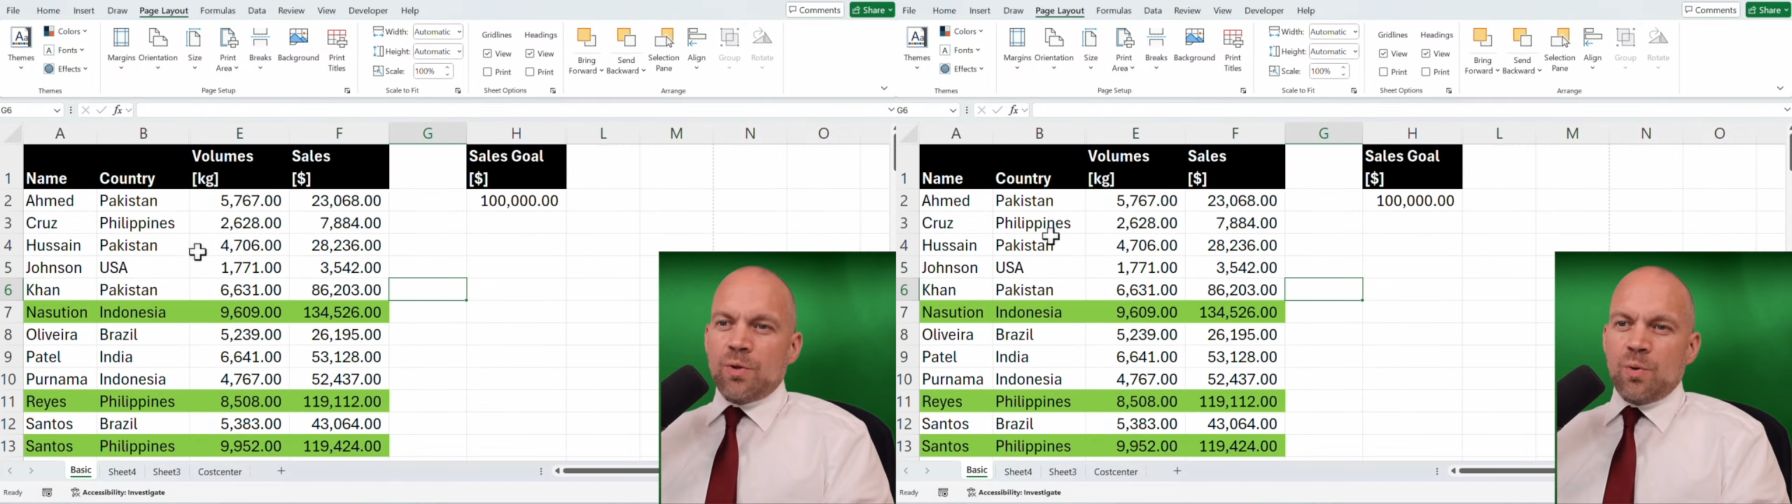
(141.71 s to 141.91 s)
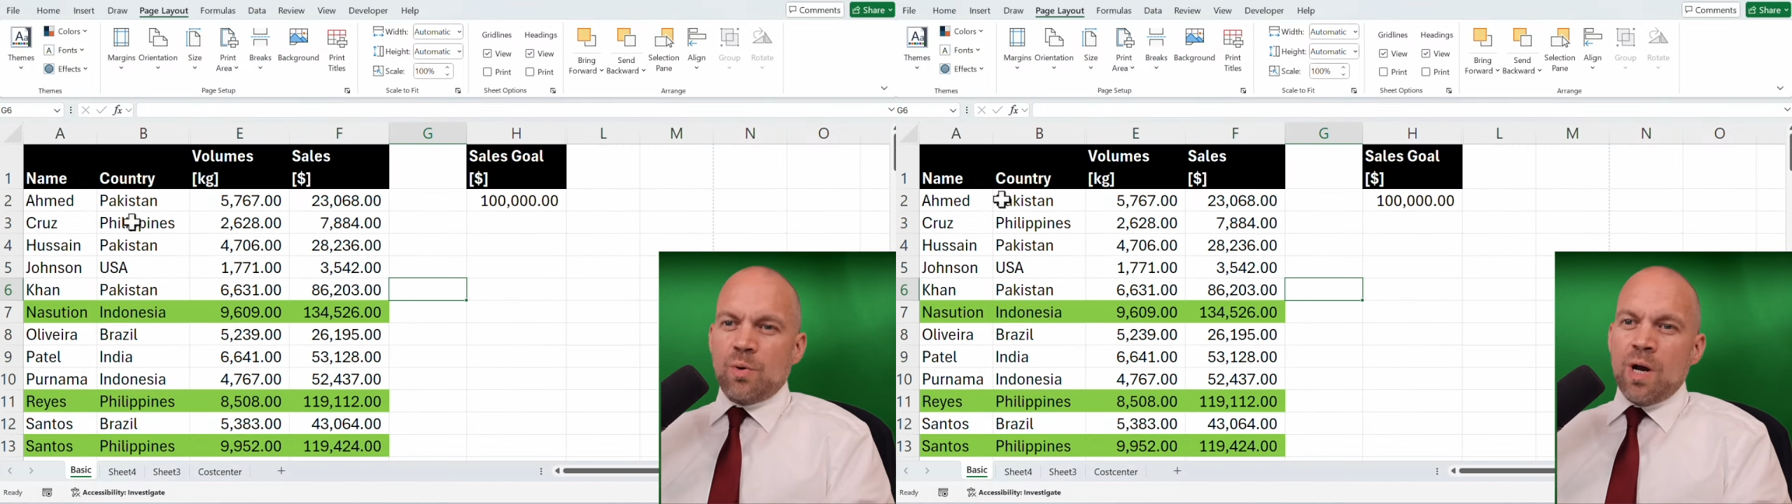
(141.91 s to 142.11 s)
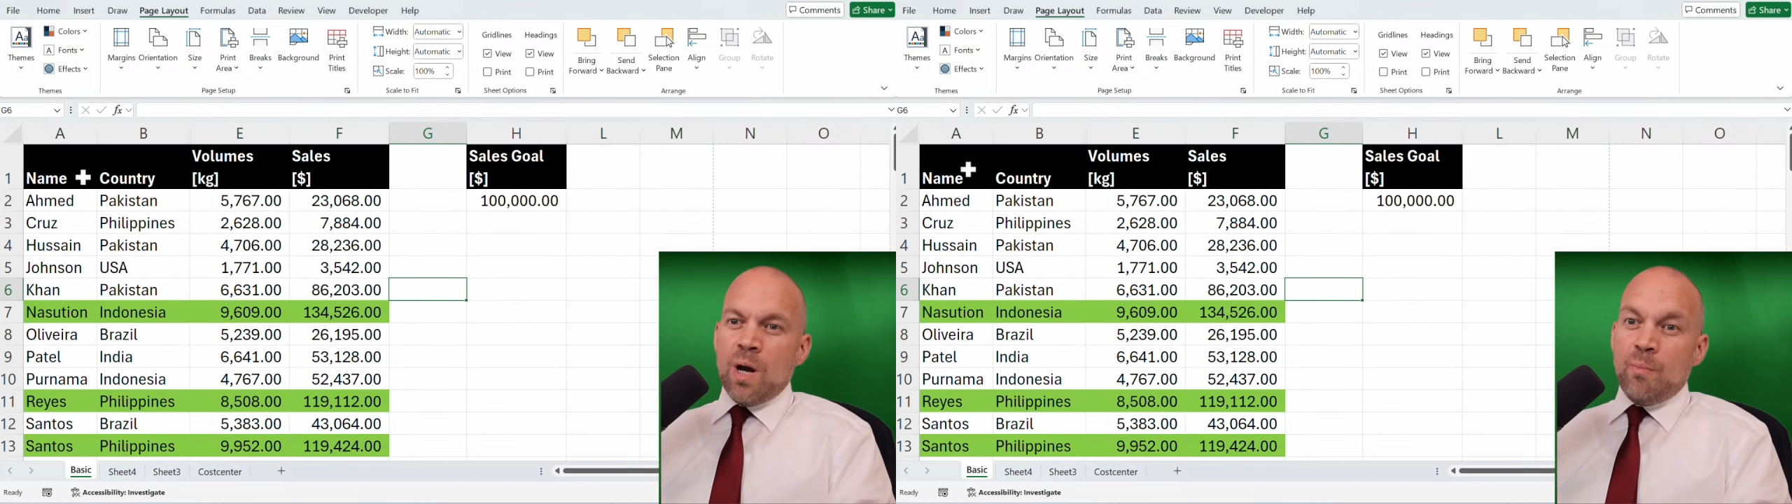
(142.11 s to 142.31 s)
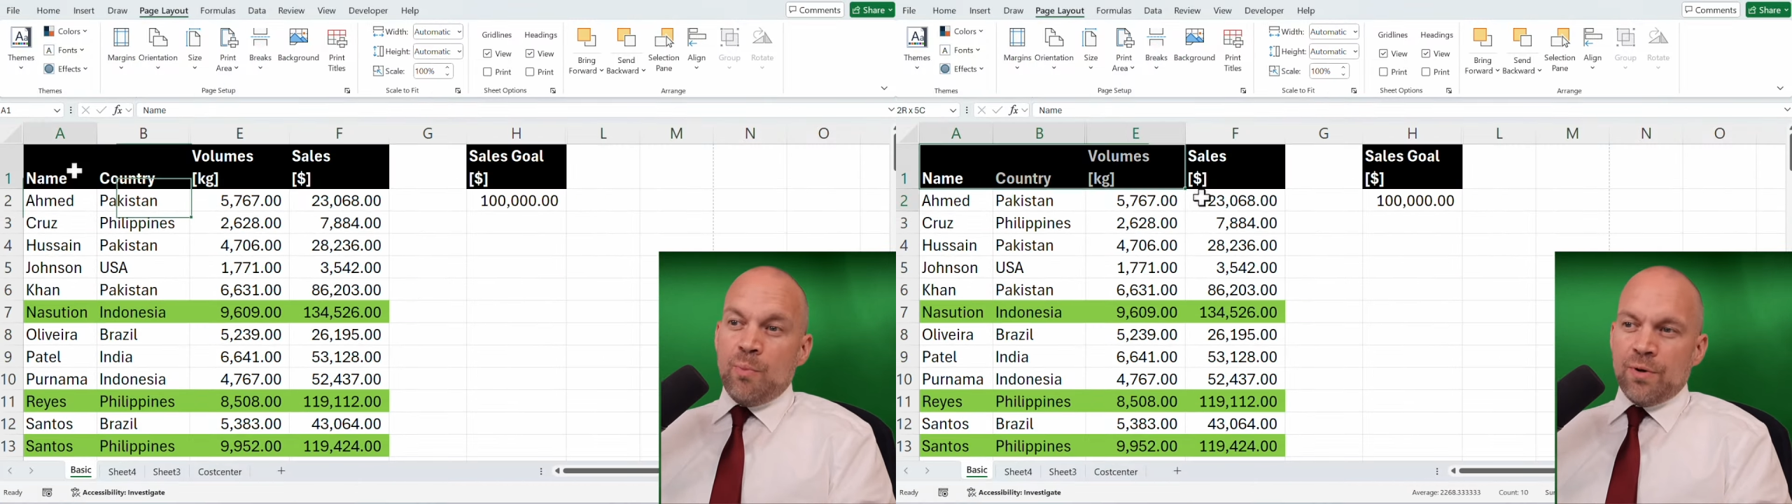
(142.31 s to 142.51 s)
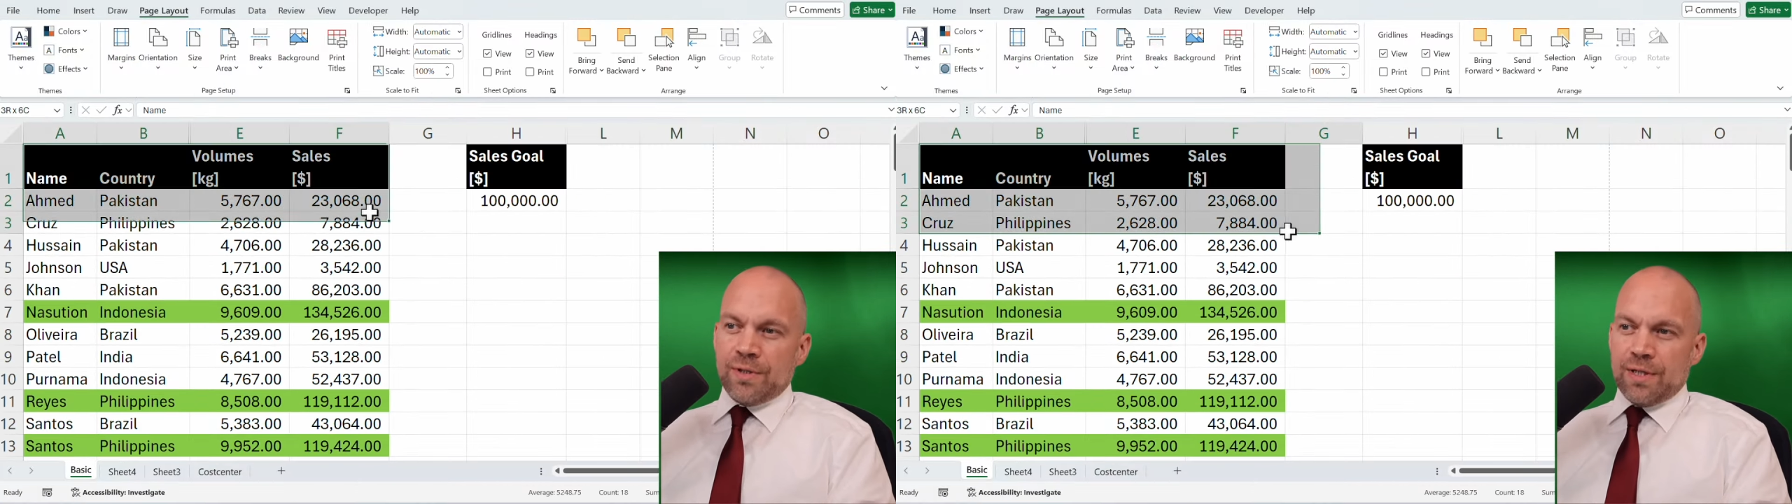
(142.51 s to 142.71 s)
to
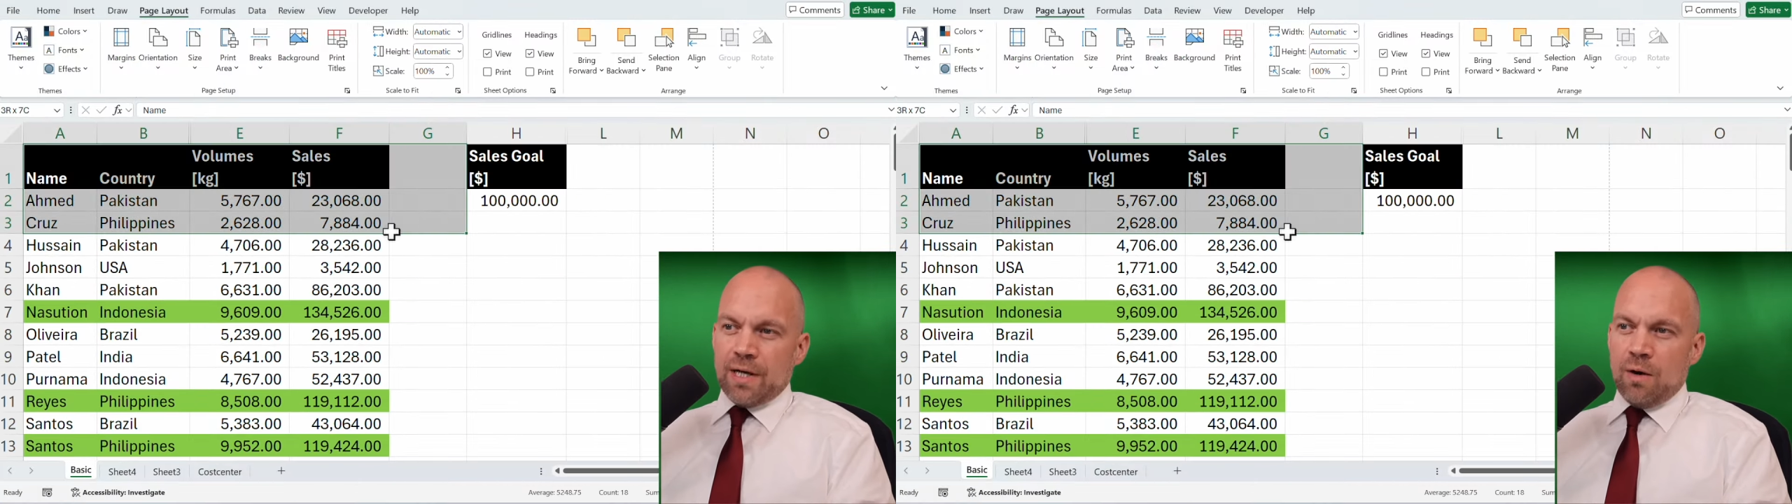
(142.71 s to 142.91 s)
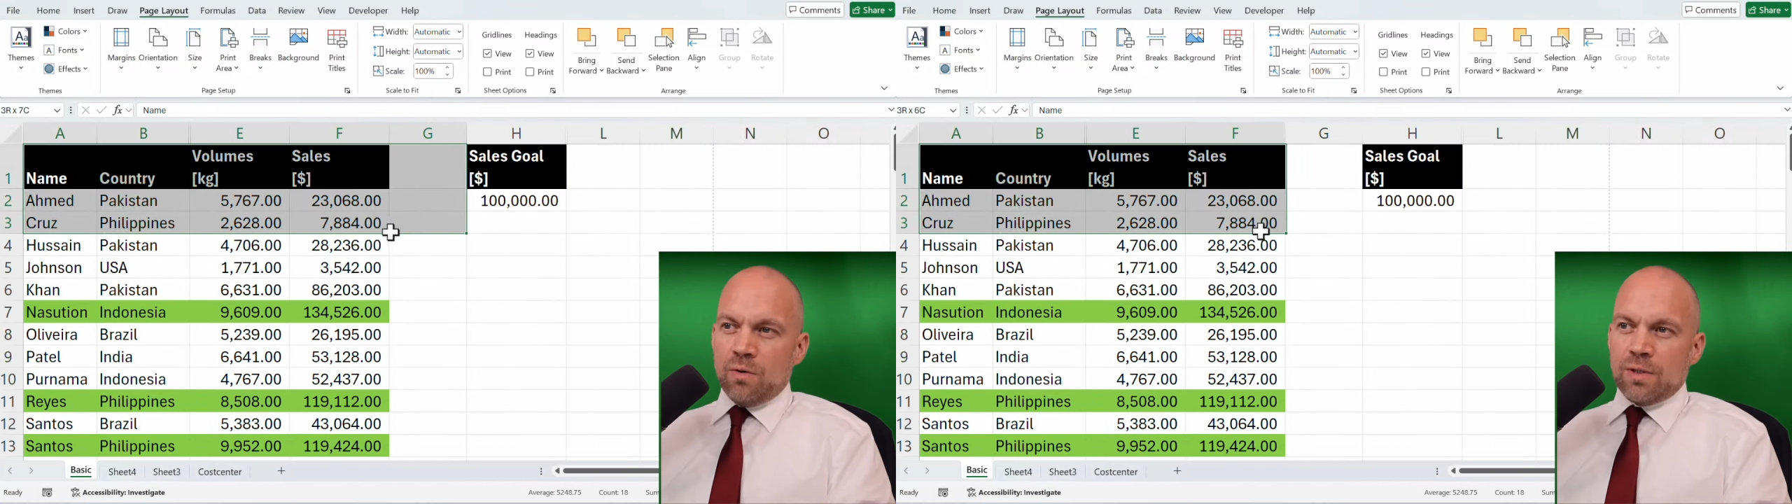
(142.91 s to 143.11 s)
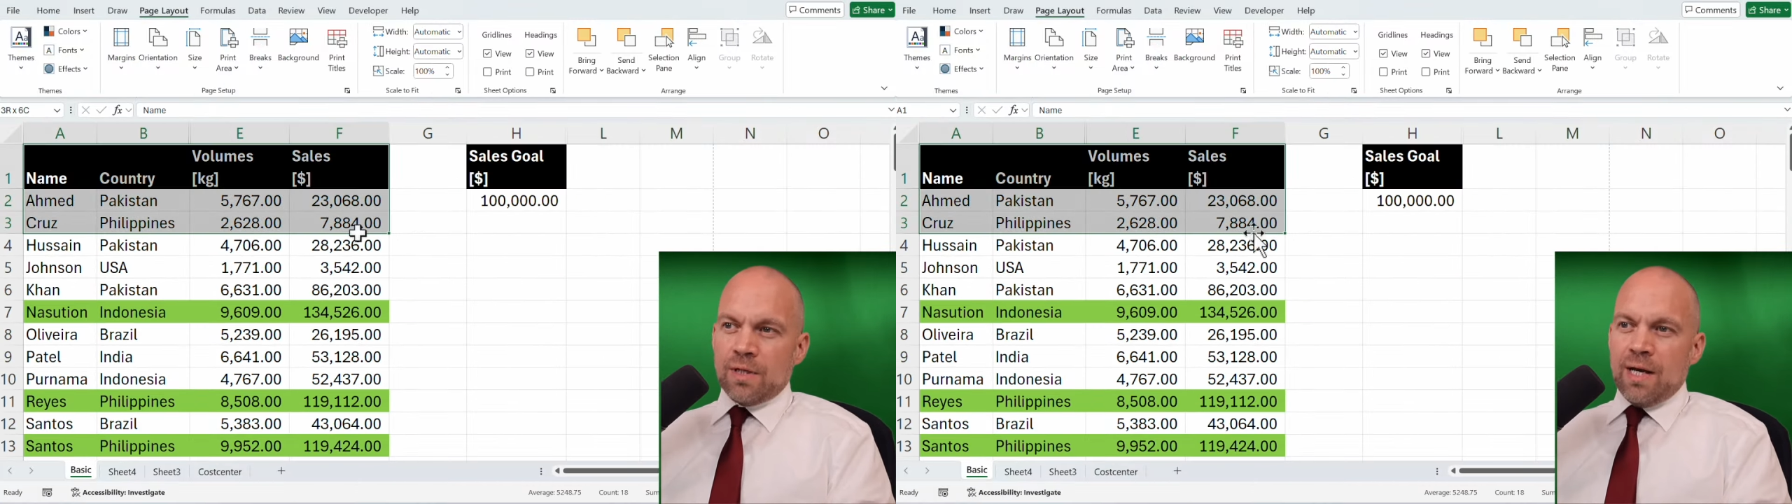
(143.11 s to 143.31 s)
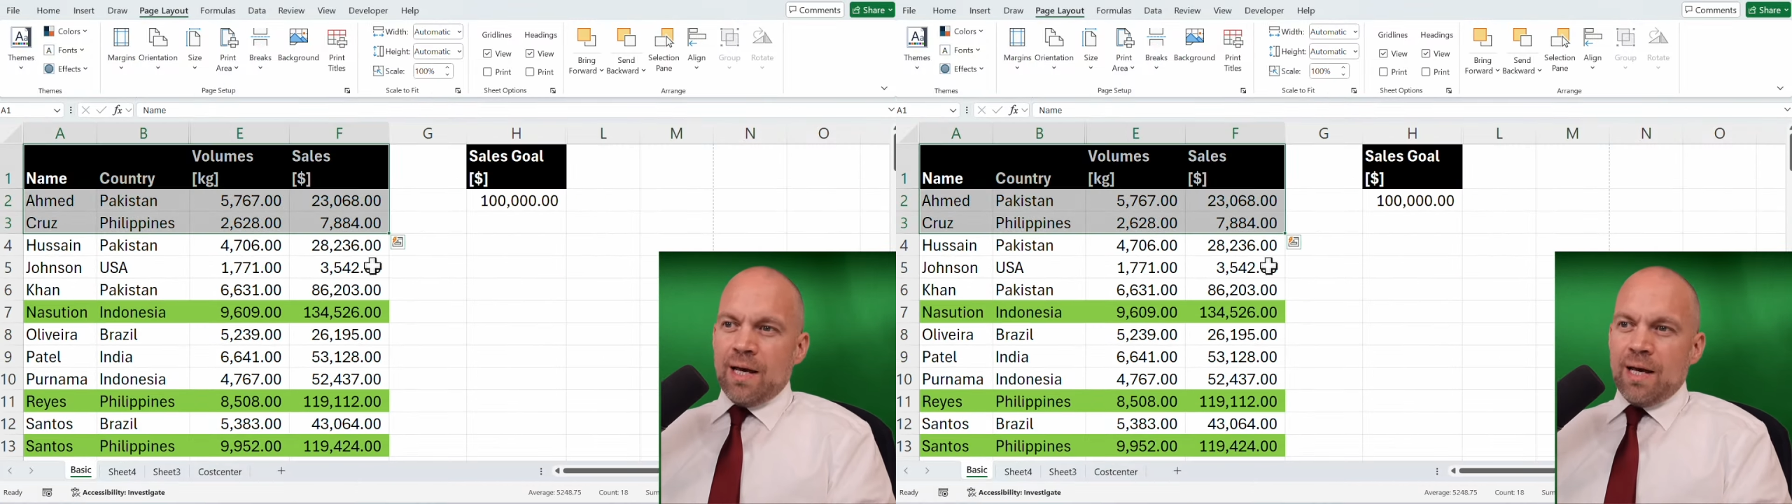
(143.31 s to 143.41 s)
print it out,